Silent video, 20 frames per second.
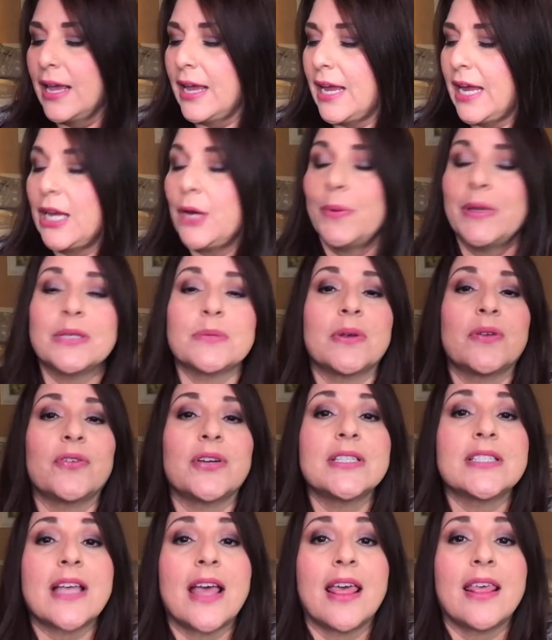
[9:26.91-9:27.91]
Anyways, my
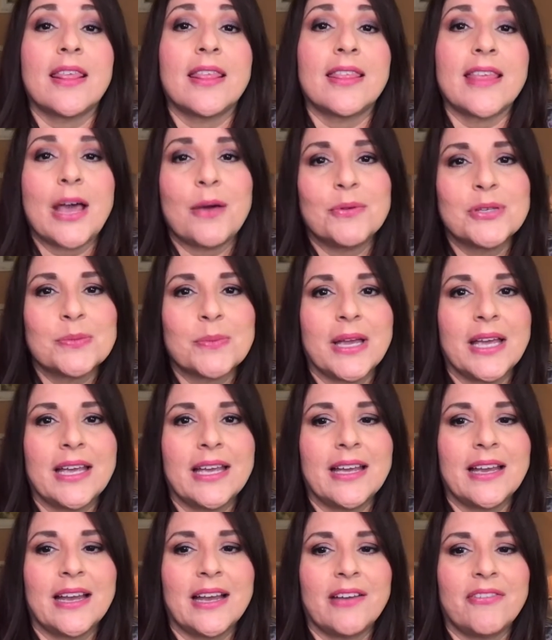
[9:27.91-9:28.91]
friends, that was my
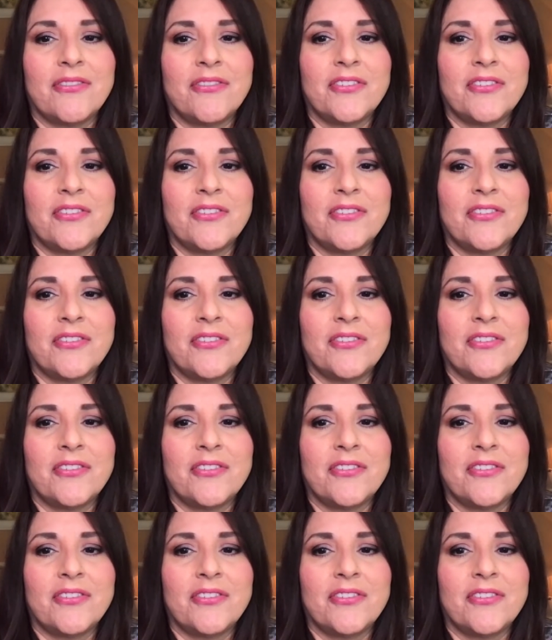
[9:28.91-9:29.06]
uh,